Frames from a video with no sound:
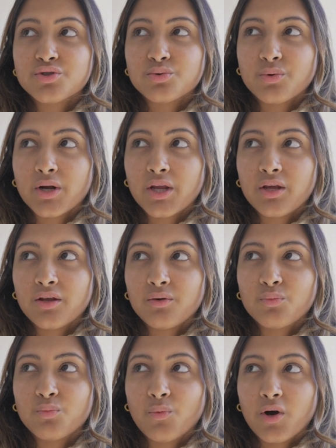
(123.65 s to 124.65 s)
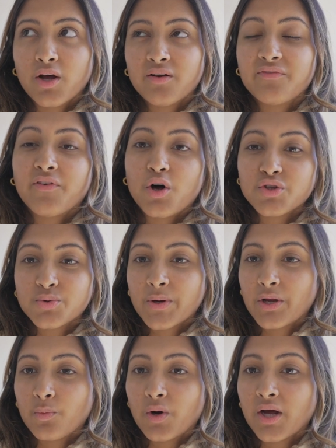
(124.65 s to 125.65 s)
21, fall
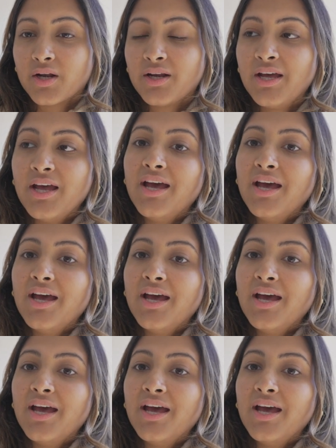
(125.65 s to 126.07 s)
21,